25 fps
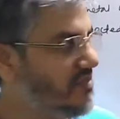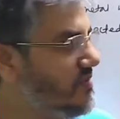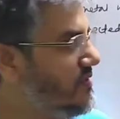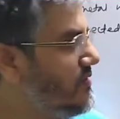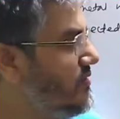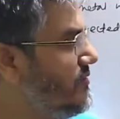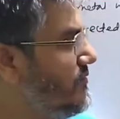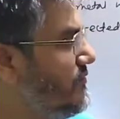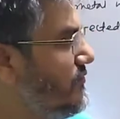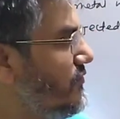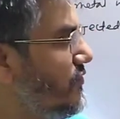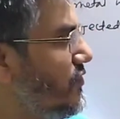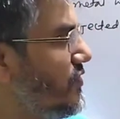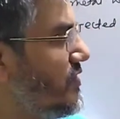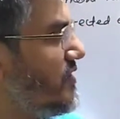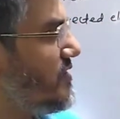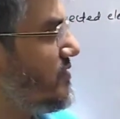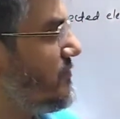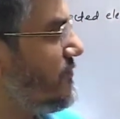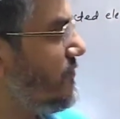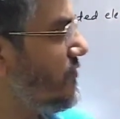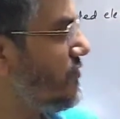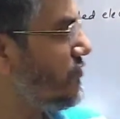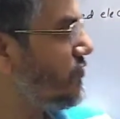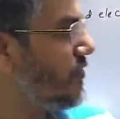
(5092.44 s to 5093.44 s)
That means
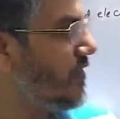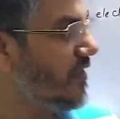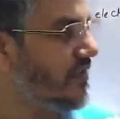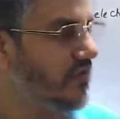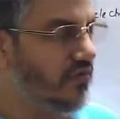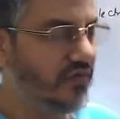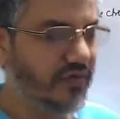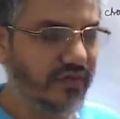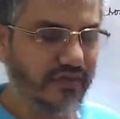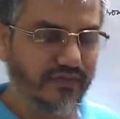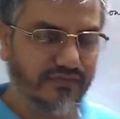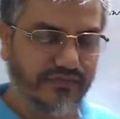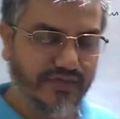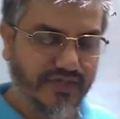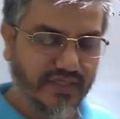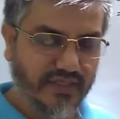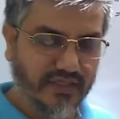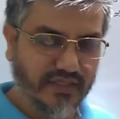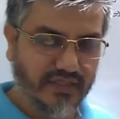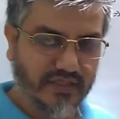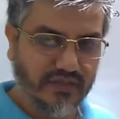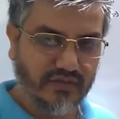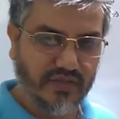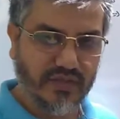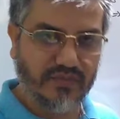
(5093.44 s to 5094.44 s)
for this
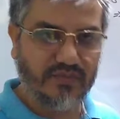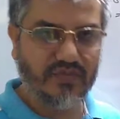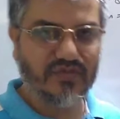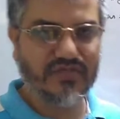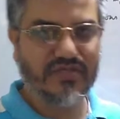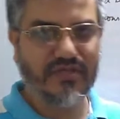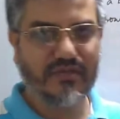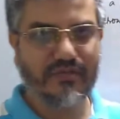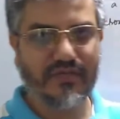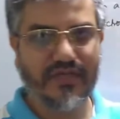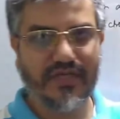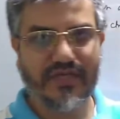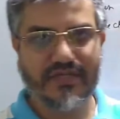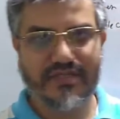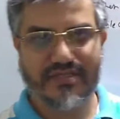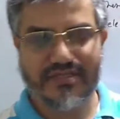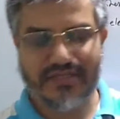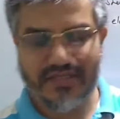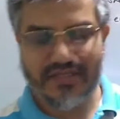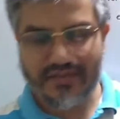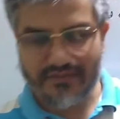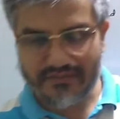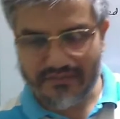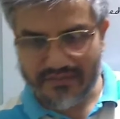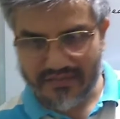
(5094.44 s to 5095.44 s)
photoelectric effect, you have to
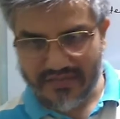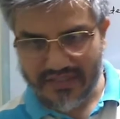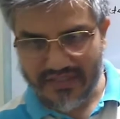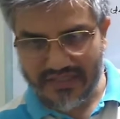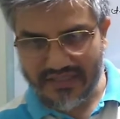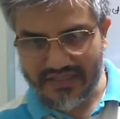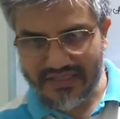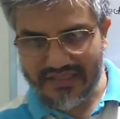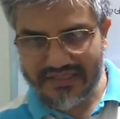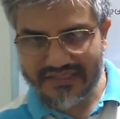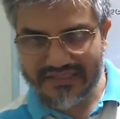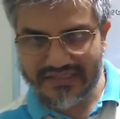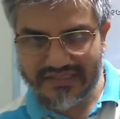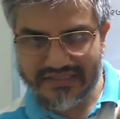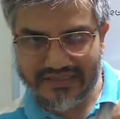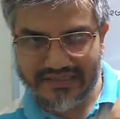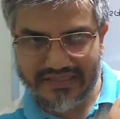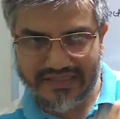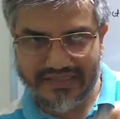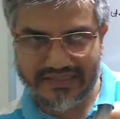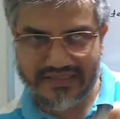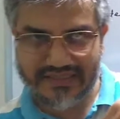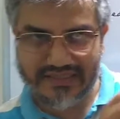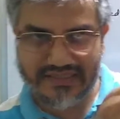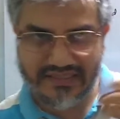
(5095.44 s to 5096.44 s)
supply some
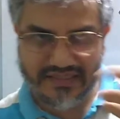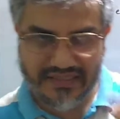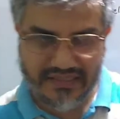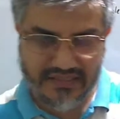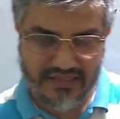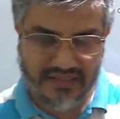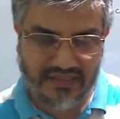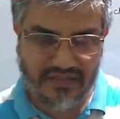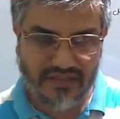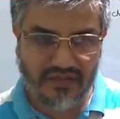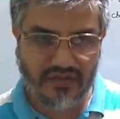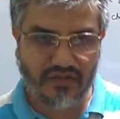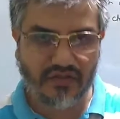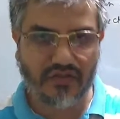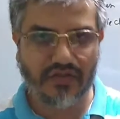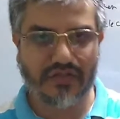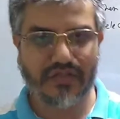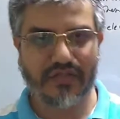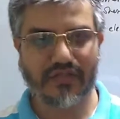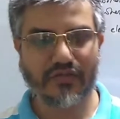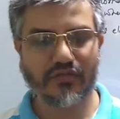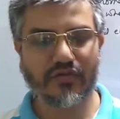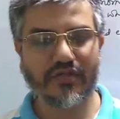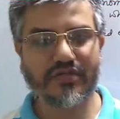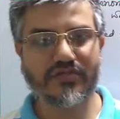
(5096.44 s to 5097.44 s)
energy greater
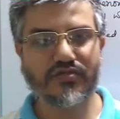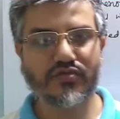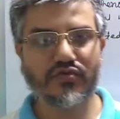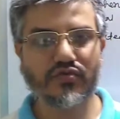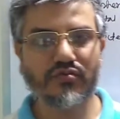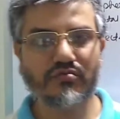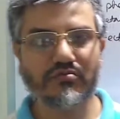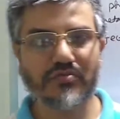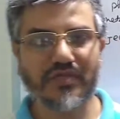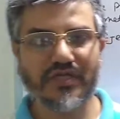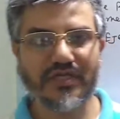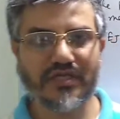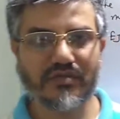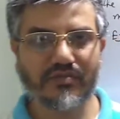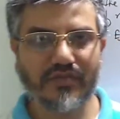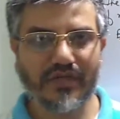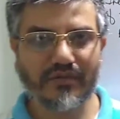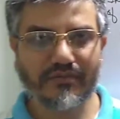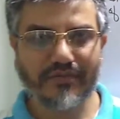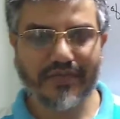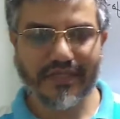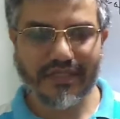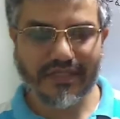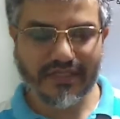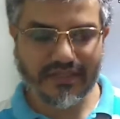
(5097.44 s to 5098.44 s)
than or equals to
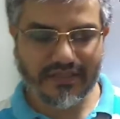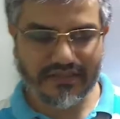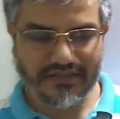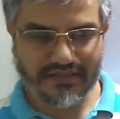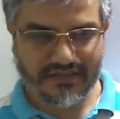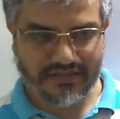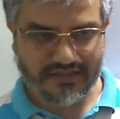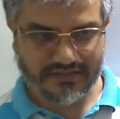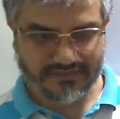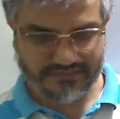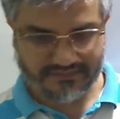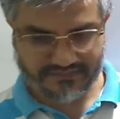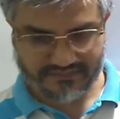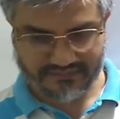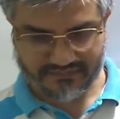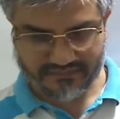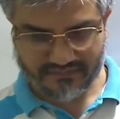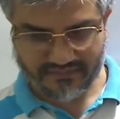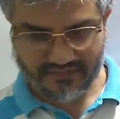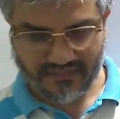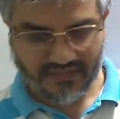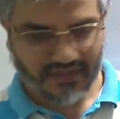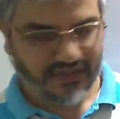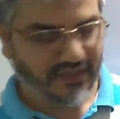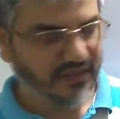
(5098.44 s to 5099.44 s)
minimum
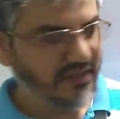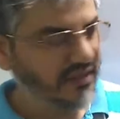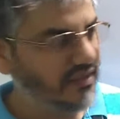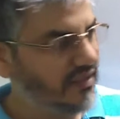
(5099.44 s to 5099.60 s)
energy.